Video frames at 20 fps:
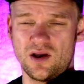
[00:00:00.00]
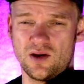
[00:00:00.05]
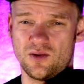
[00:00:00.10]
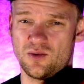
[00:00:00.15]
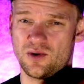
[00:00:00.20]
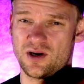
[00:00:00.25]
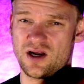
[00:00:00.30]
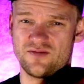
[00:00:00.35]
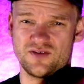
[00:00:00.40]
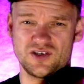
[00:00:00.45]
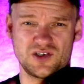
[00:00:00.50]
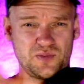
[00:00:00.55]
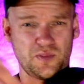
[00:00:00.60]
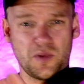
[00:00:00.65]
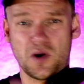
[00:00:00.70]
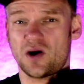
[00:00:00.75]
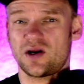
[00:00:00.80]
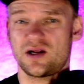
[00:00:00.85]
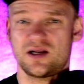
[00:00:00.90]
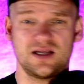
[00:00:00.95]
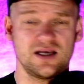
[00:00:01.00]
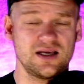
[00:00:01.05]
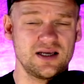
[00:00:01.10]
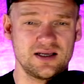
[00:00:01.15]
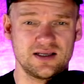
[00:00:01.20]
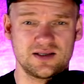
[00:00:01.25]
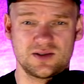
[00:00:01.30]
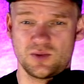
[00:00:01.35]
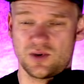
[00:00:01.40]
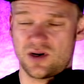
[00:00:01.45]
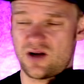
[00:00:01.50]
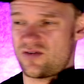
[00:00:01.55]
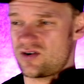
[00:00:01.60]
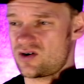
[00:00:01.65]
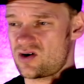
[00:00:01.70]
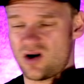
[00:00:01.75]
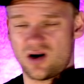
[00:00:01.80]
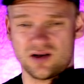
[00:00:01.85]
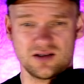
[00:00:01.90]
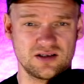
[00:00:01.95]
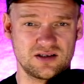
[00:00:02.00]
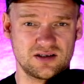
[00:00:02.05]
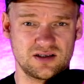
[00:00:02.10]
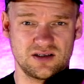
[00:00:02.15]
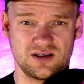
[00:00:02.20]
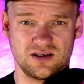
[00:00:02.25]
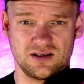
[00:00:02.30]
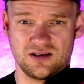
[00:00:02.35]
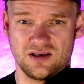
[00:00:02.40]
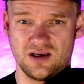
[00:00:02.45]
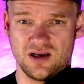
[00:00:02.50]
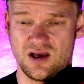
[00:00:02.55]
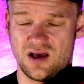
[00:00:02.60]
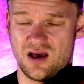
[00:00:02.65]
whatever spot it is, whatever concert,